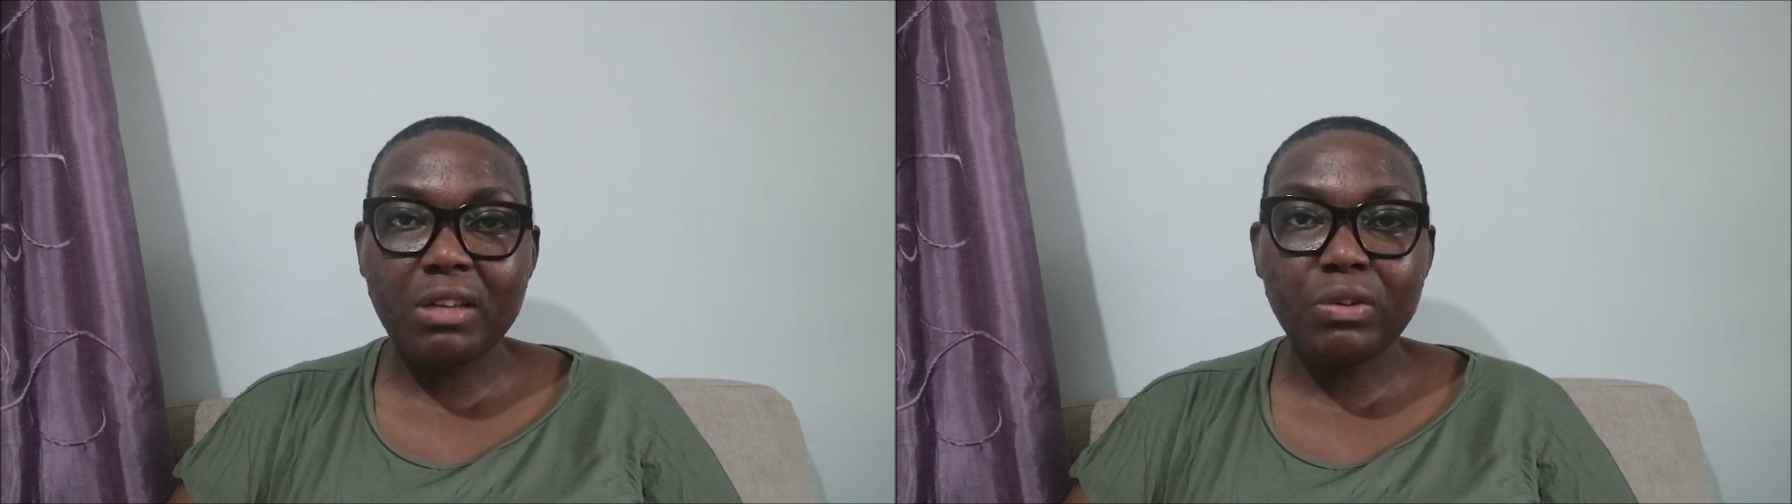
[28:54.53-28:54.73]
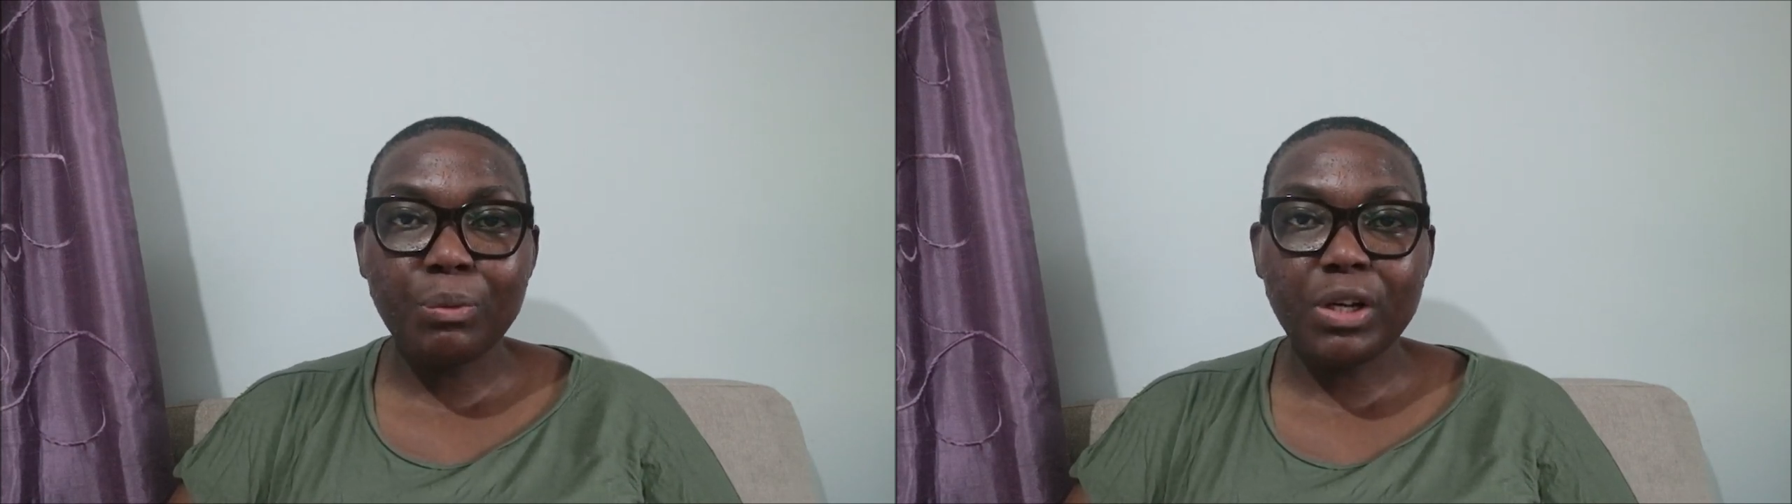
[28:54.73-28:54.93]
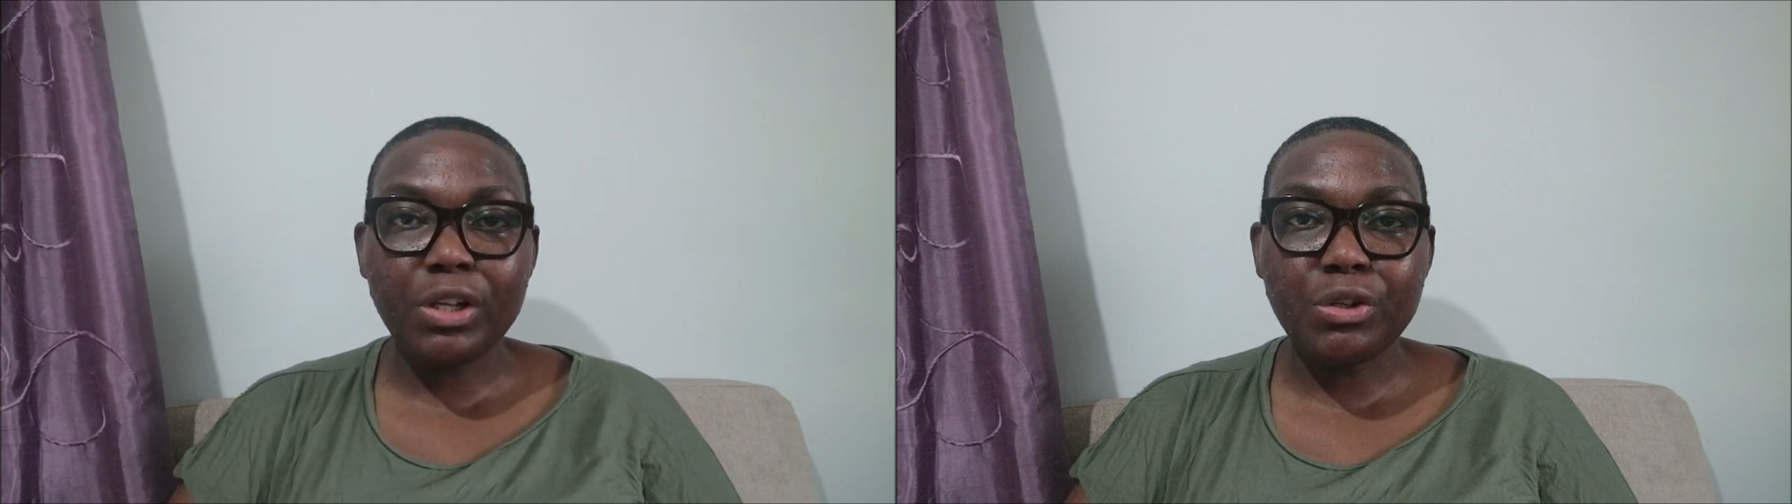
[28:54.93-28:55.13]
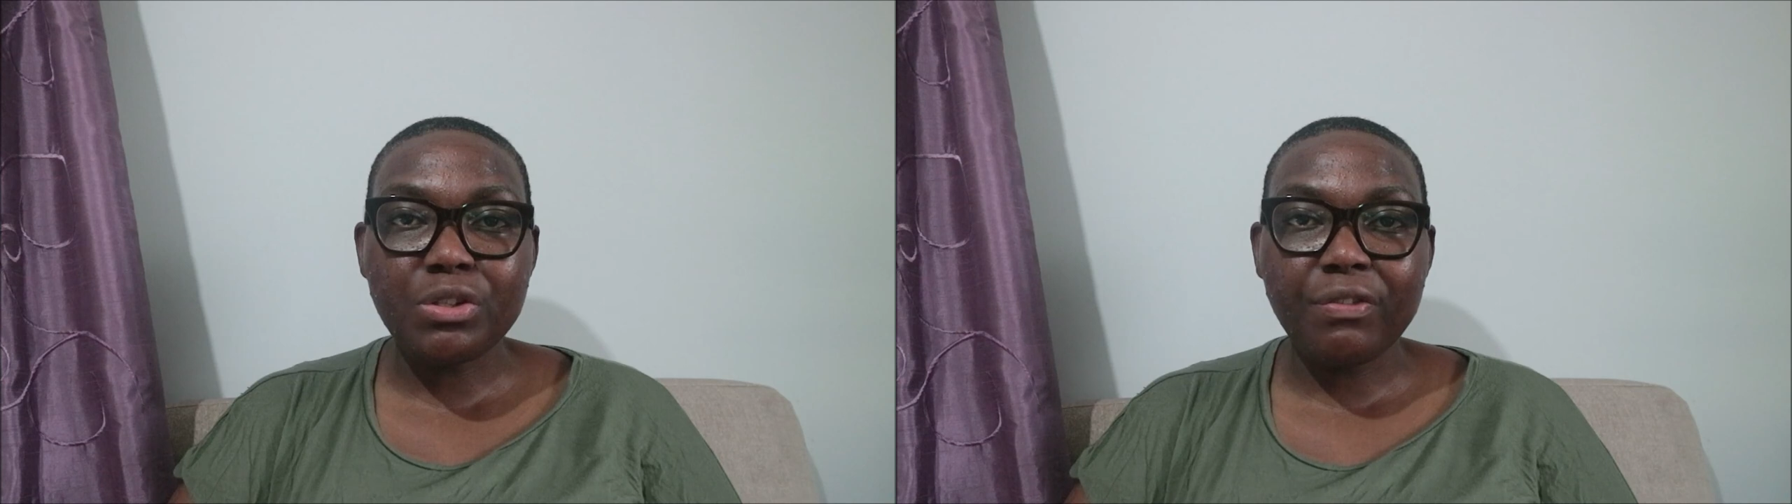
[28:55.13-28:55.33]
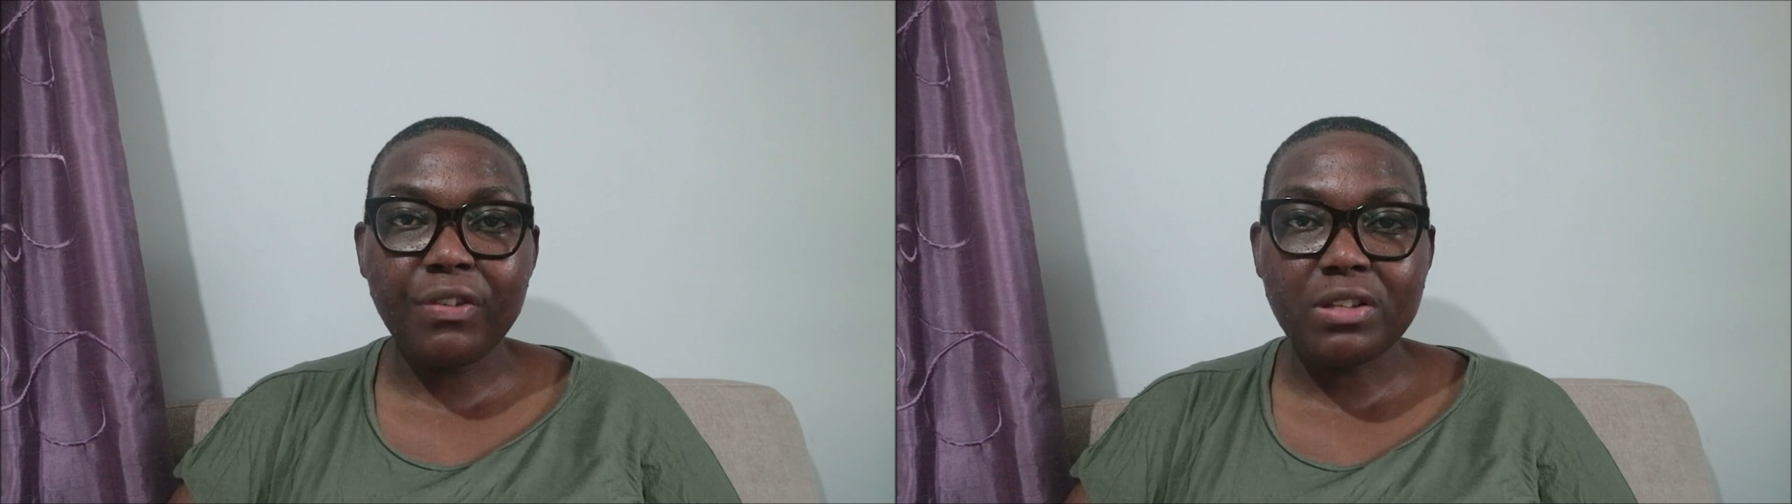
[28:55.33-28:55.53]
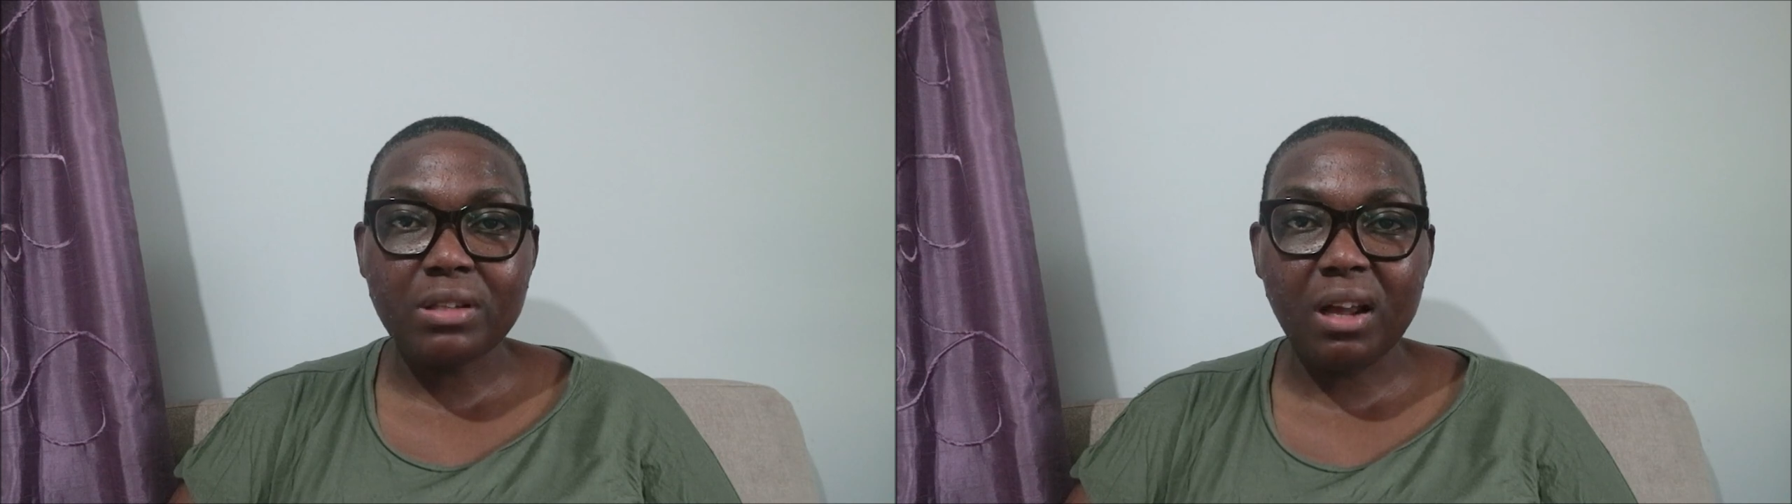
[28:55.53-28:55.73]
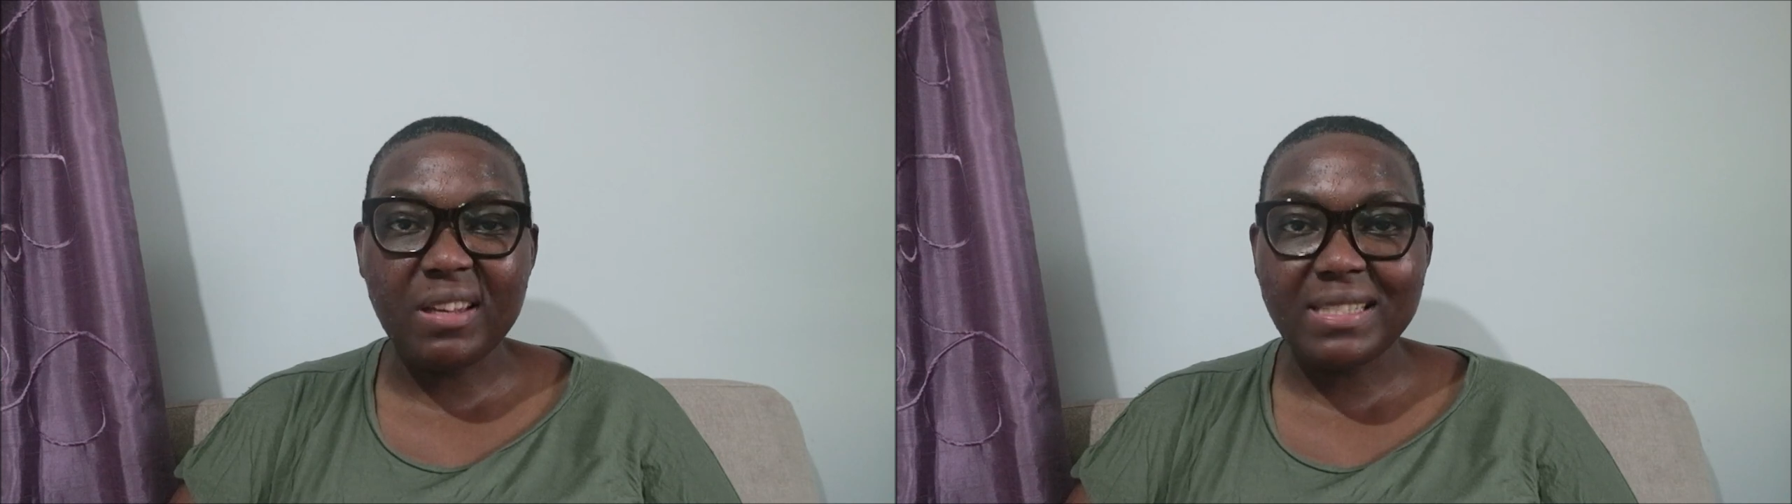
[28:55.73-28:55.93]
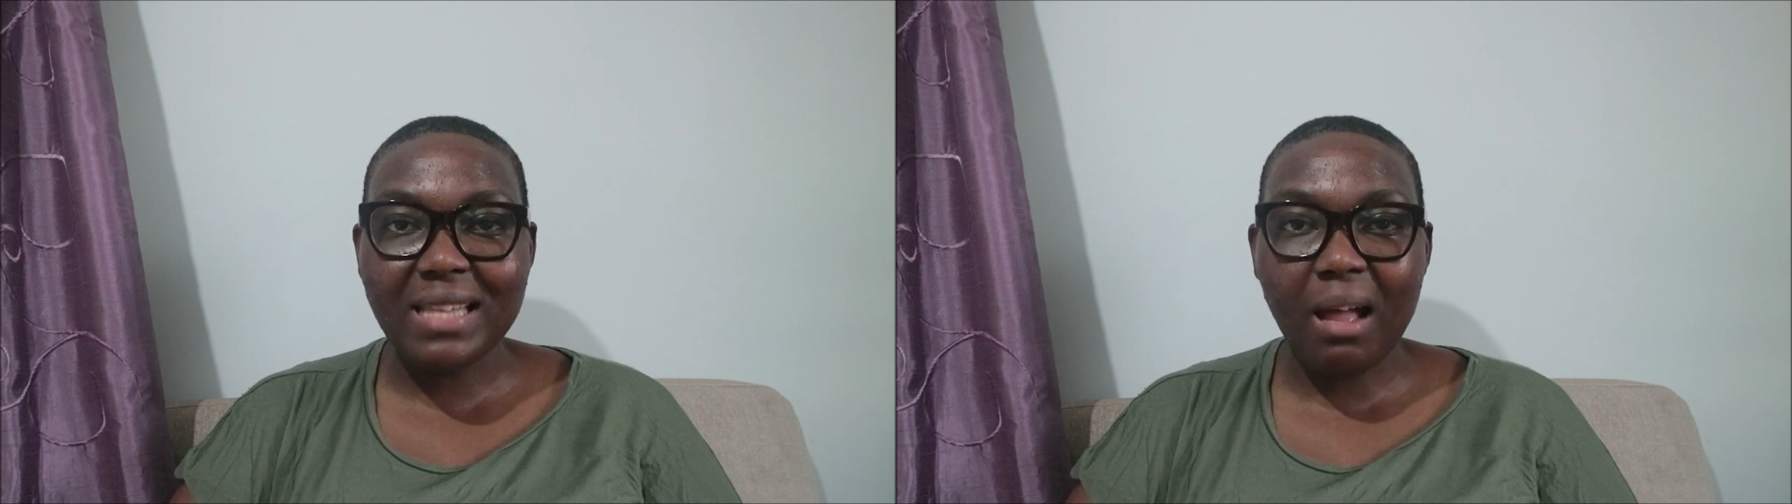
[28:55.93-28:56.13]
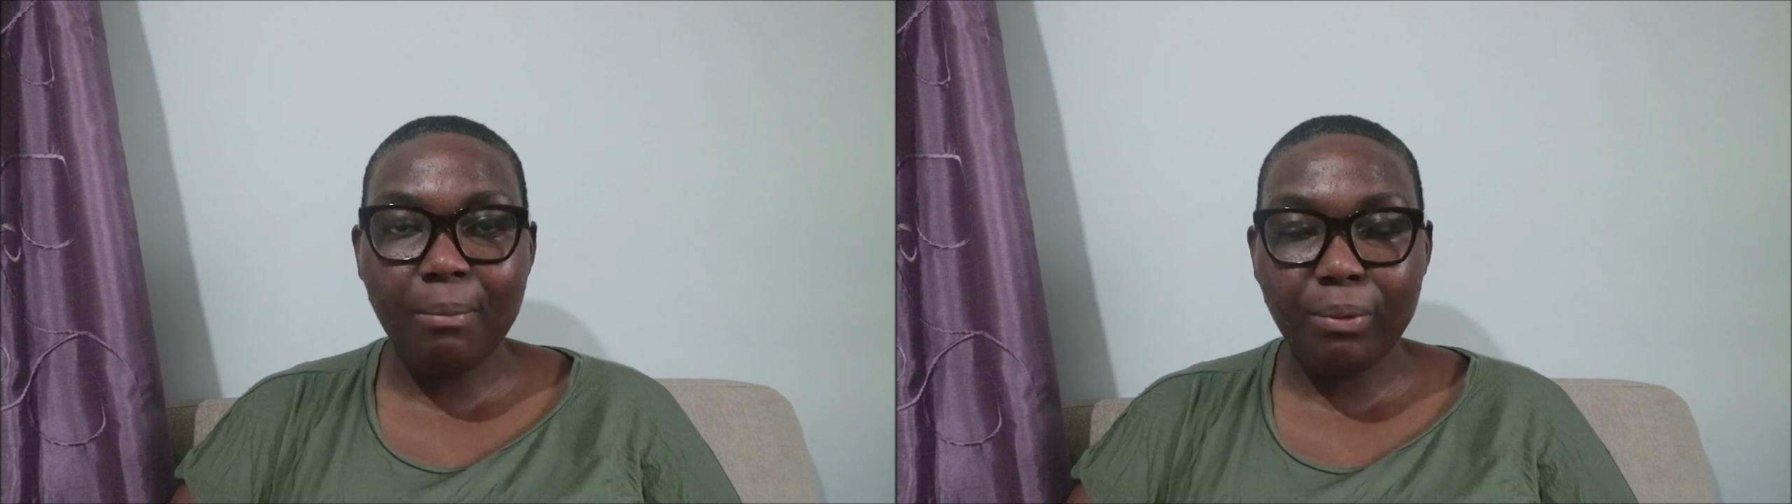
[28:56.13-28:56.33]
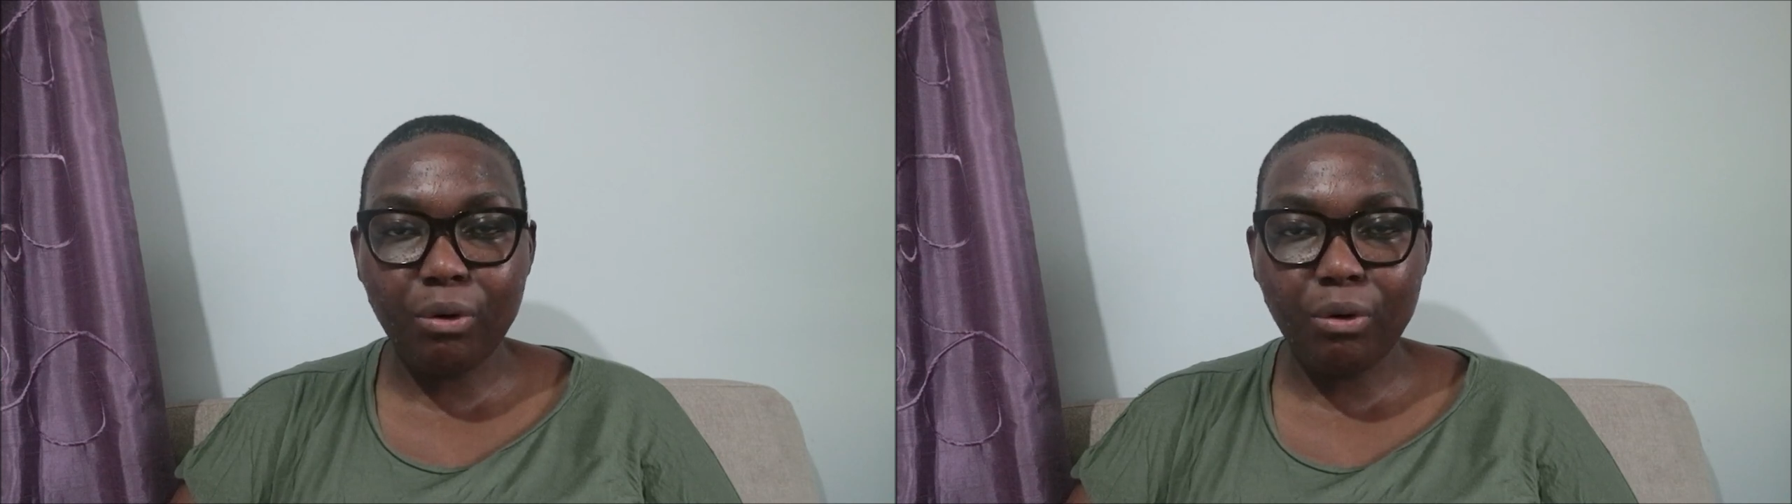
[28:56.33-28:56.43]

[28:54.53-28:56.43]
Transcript: If you want to use a first class stamp,